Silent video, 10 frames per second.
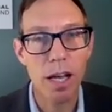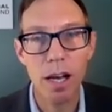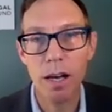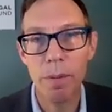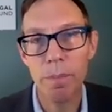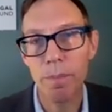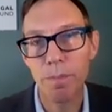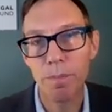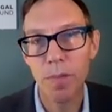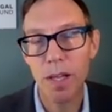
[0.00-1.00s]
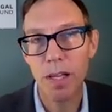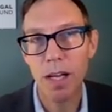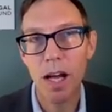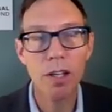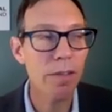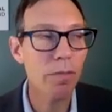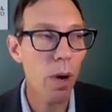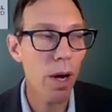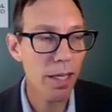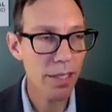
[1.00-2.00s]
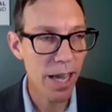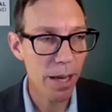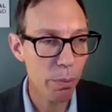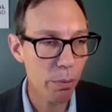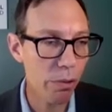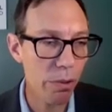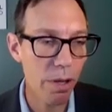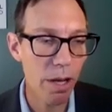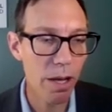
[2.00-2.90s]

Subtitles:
I'll give one example.